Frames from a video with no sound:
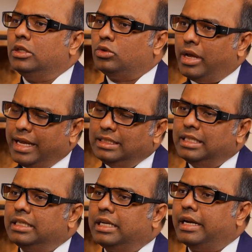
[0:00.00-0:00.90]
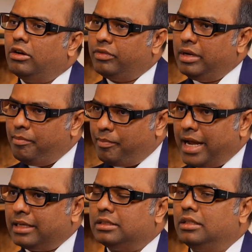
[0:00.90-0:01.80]
So hence it kind of
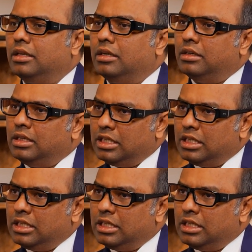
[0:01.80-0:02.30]
impacts the